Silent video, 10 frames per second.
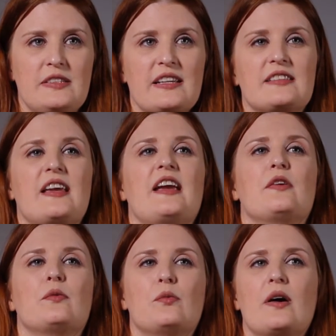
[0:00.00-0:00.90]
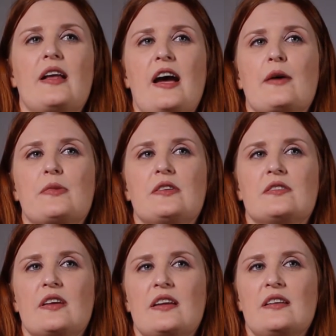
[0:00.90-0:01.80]
dictate what
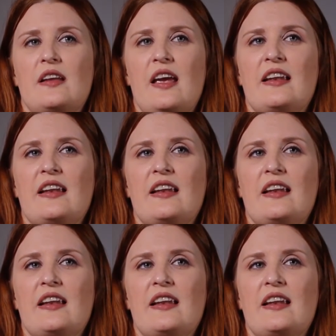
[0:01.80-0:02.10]
happens and,